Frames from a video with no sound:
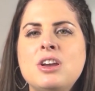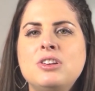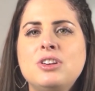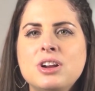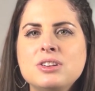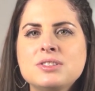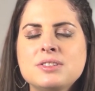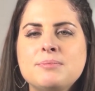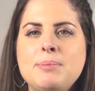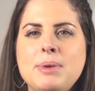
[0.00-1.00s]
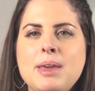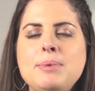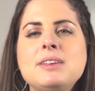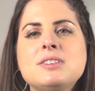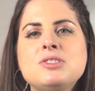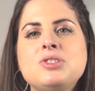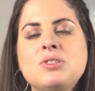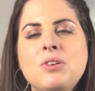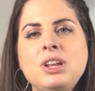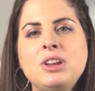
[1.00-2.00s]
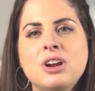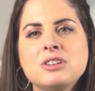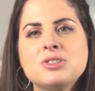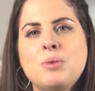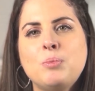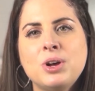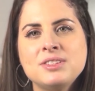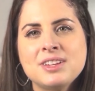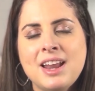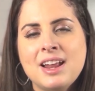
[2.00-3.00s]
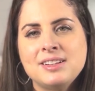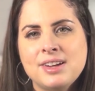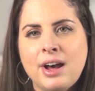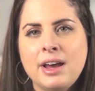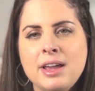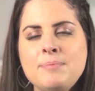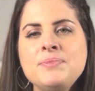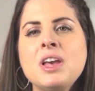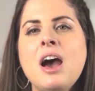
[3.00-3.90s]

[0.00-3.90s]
nursed my baby, since you can only nurse on one side at a time,